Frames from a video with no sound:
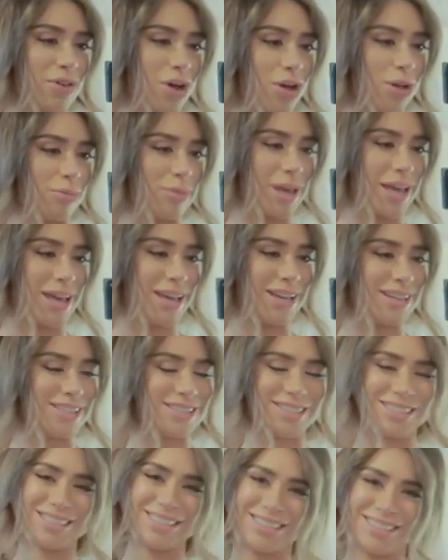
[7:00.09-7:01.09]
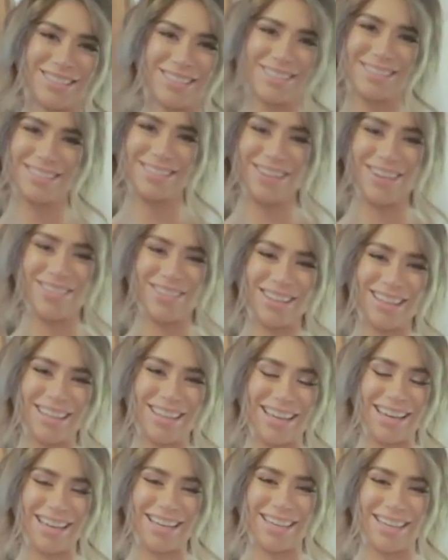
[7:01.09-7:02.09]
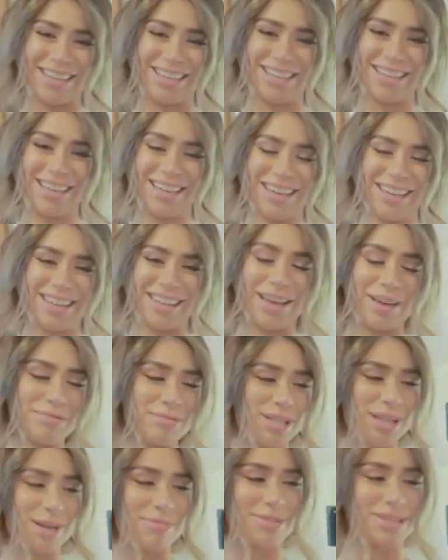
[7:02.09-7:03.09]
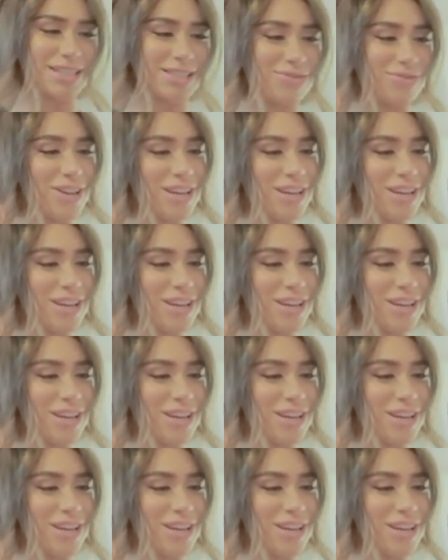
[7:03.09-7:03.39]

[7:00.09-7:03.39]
of all beige. So I really like it. Thumbs up this